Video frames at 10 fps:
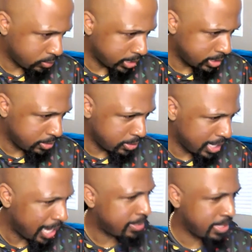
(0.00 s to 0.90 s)
right, sisters.
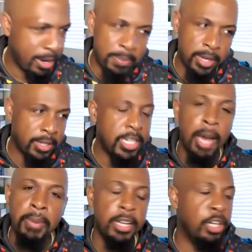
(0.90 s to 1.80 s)
Y'all better
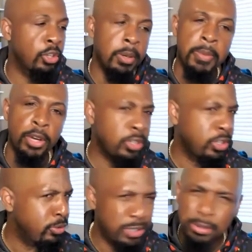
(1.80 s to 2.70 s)
agree with me on
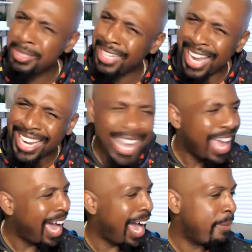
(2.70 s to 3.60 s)
YouTube tonight.
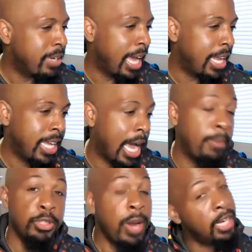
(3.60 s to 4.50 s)

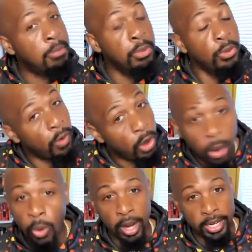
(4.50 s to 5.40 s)
I'm trying to move
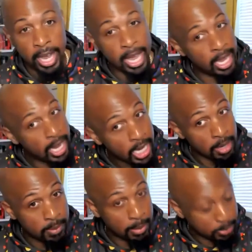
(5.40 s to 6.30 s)
on. I
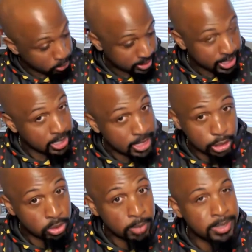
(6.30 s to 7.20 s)
am. I'm going to stick to the
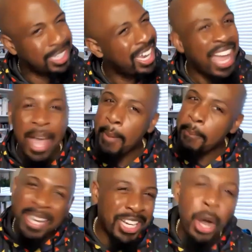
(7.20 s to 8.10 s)
scripture, but